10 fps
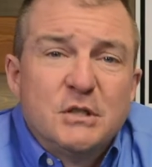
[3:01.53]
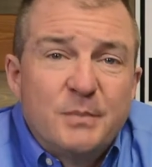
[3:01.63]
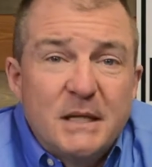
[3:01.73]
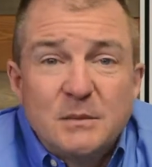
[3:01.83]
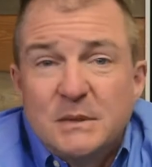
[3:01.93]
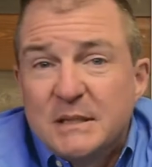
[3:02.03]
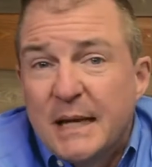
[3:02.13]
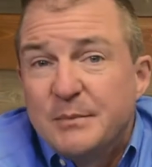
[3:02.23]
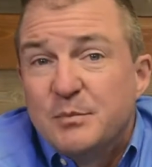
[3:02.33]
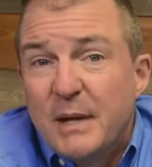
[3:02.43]
specimen
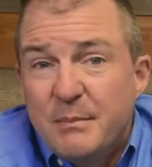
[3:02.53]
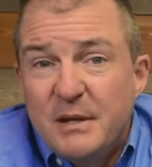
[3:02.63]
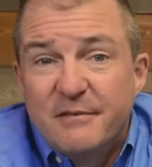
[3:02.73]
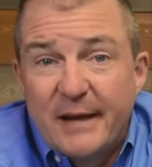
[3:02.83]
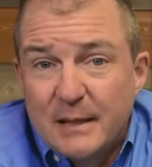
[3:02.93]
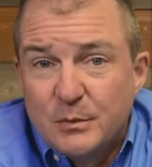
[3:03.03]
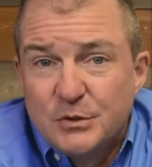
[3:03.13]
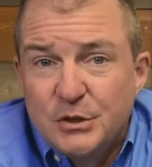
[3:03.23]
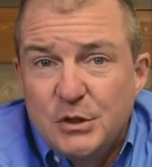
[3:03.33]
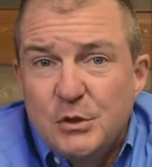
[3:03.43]
types may be available
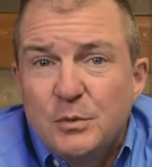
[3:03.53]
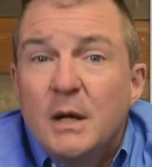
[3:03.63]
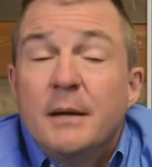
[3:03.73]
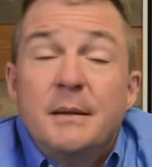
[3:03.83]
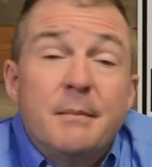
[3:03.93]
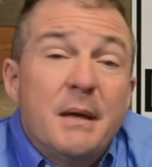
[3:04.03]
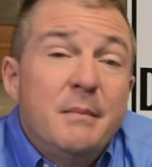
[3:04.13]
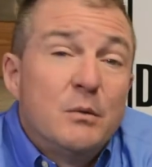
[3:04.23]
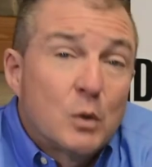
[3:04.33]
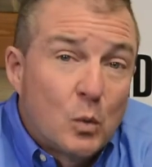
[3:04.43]
to you. They may
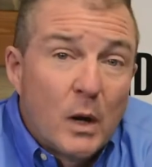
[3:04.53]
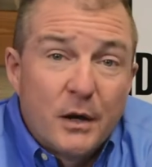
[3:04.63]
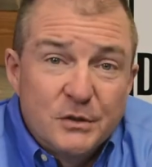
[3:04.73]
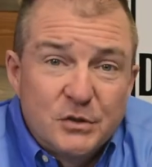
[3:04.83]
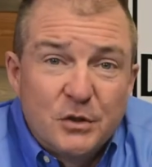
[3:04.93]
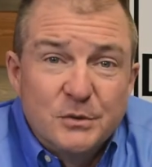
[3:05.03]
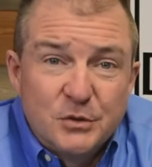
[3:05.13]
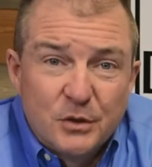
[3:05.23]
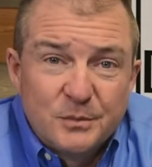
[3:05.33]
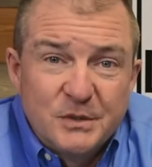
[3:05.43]
be required in certain
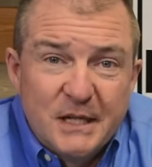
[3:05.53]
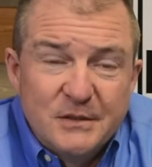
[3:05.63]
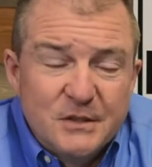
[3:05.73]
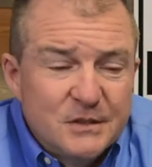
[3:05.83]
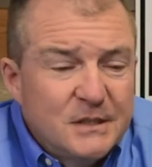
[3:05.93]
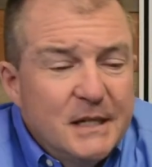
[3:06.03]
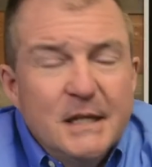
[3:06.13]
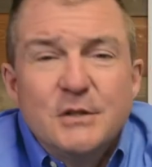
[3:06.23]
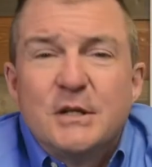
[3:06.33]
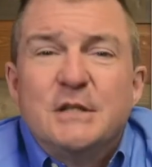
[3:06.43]
circumstances.
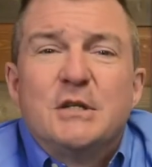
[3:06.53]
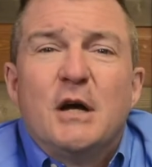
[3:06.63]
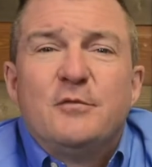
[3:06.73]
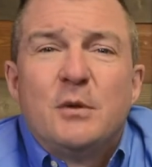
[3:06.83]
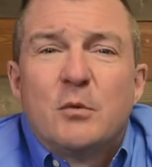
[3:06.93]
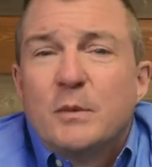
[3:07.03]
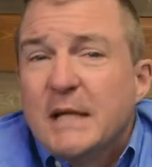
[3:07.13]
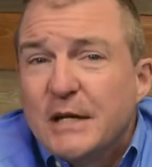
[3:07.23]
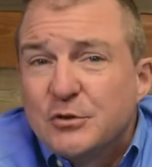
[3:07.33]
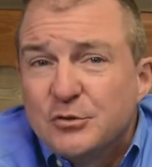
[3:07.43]
So again, Tom Fulmer with
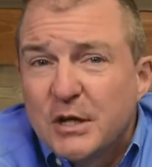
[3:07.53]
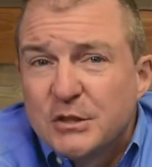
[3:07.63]
National Drug